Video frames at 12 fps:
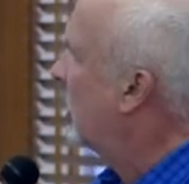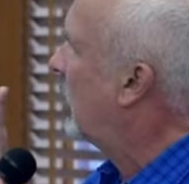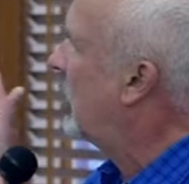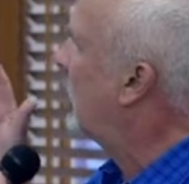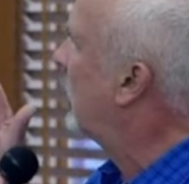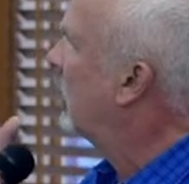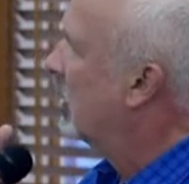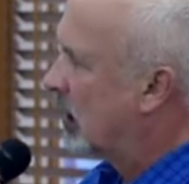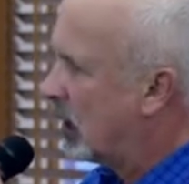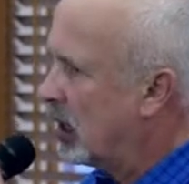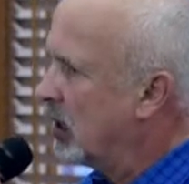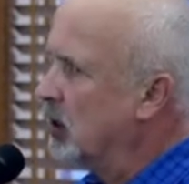Uh,
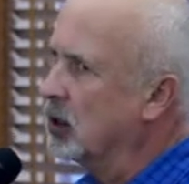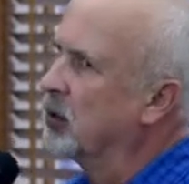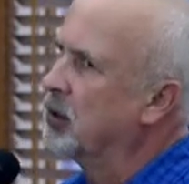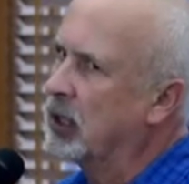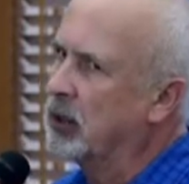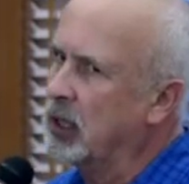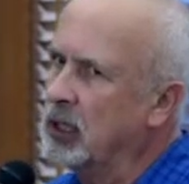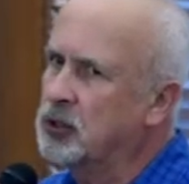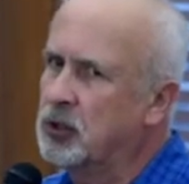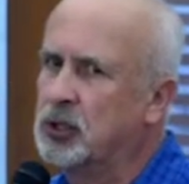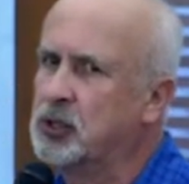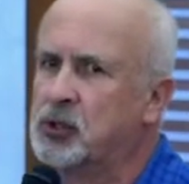uh, you know, they're
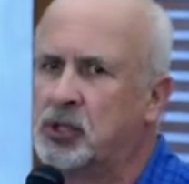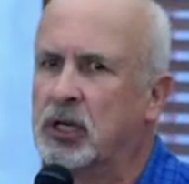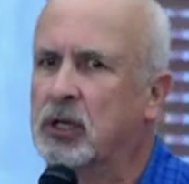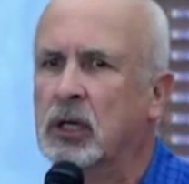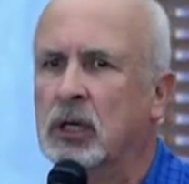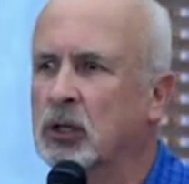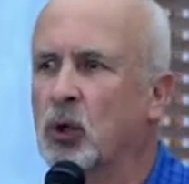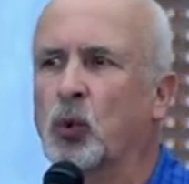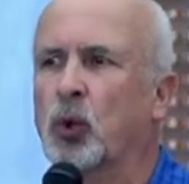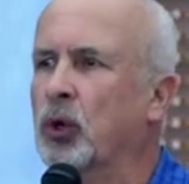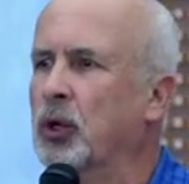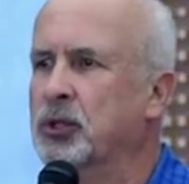introducing the
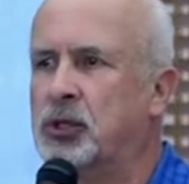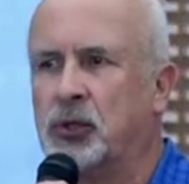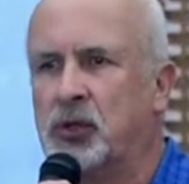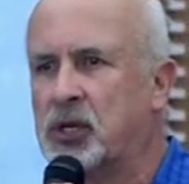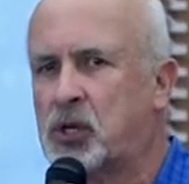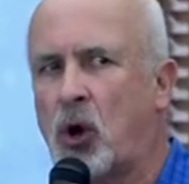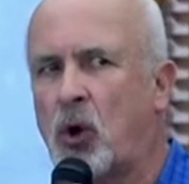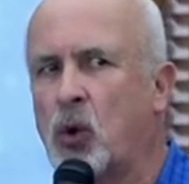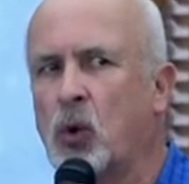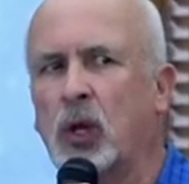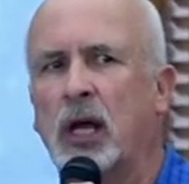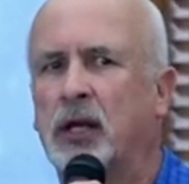world to this
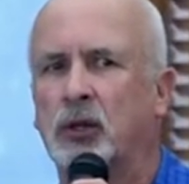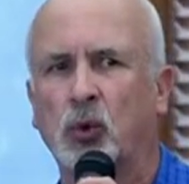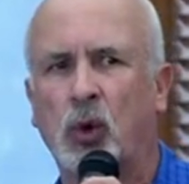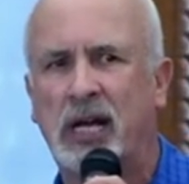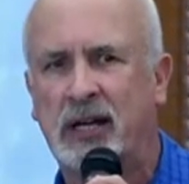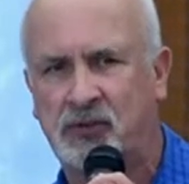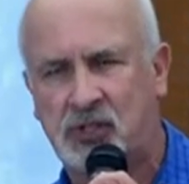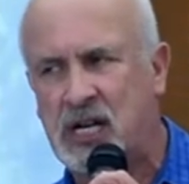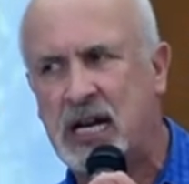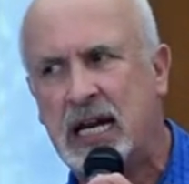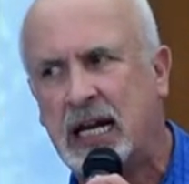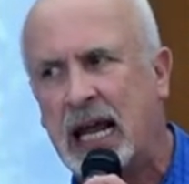whole other way of
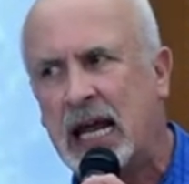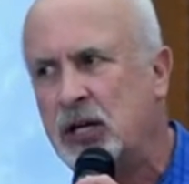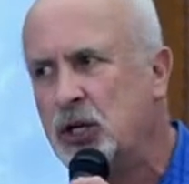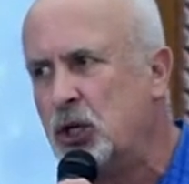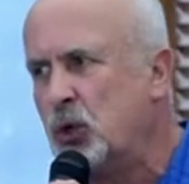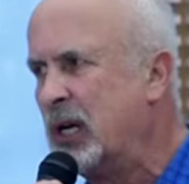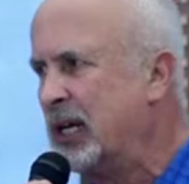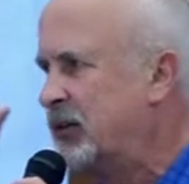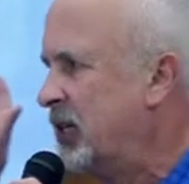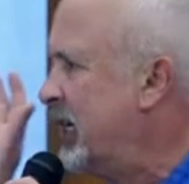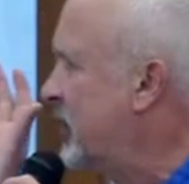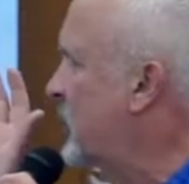seeing and doing
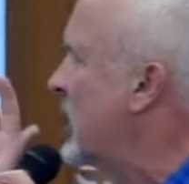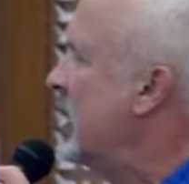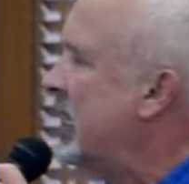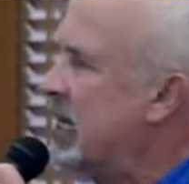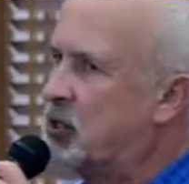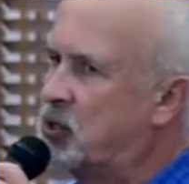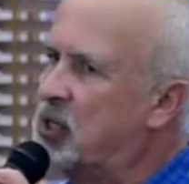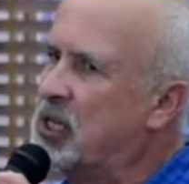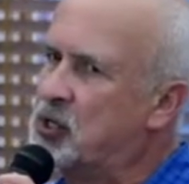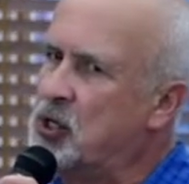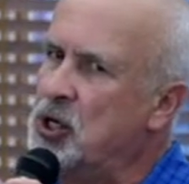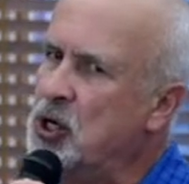things. It's
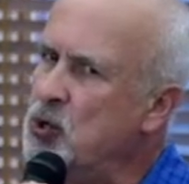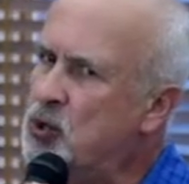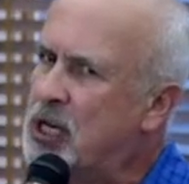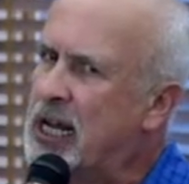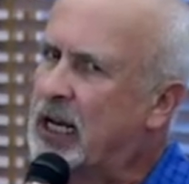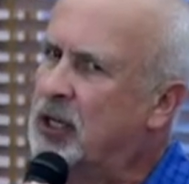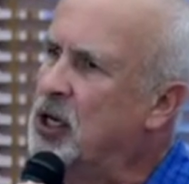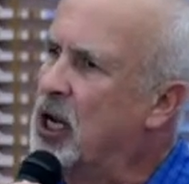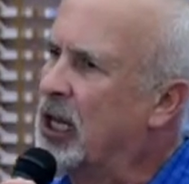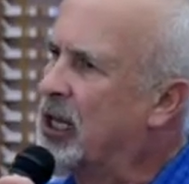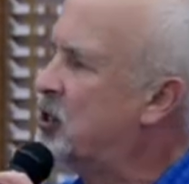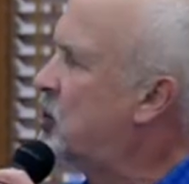this new
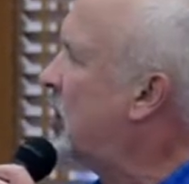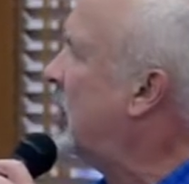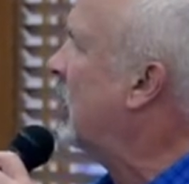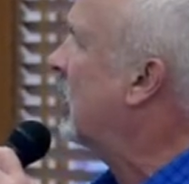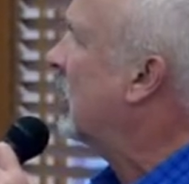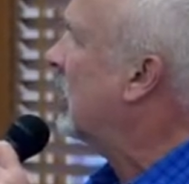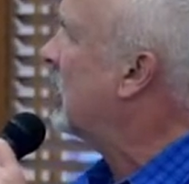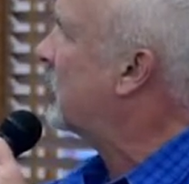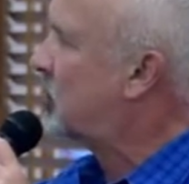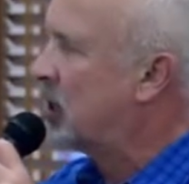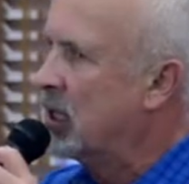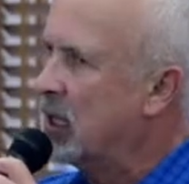technology.
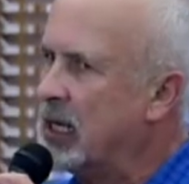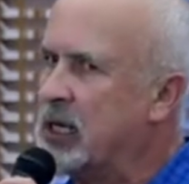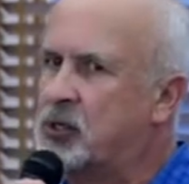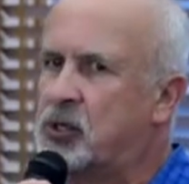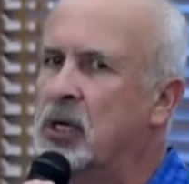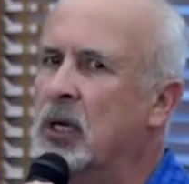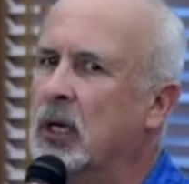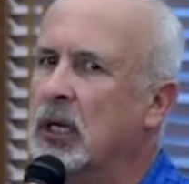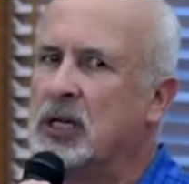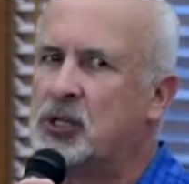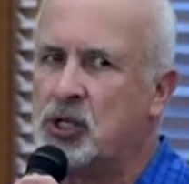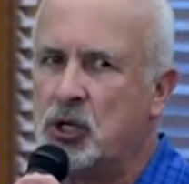It's, it's,
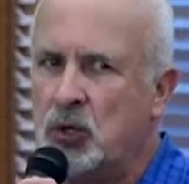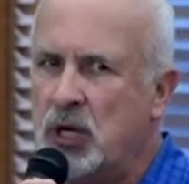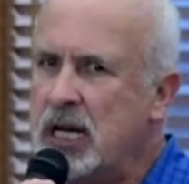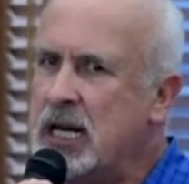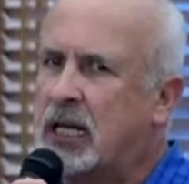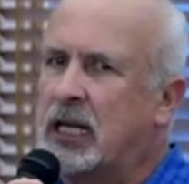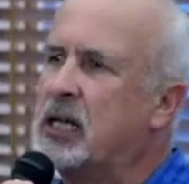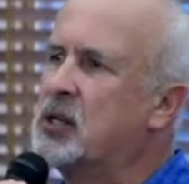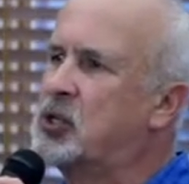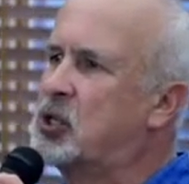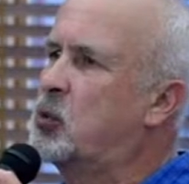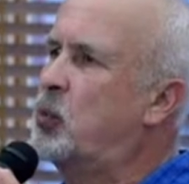it's unique.
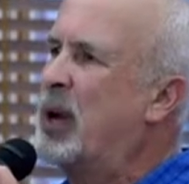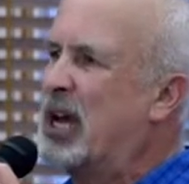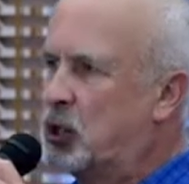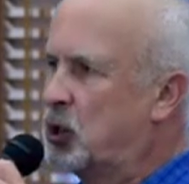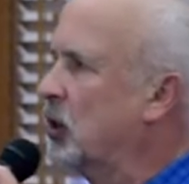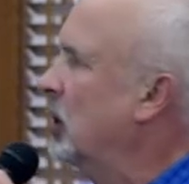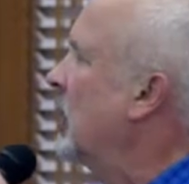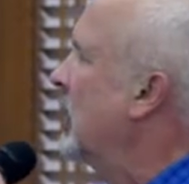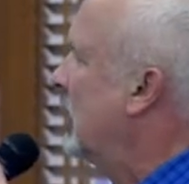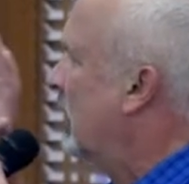It's special.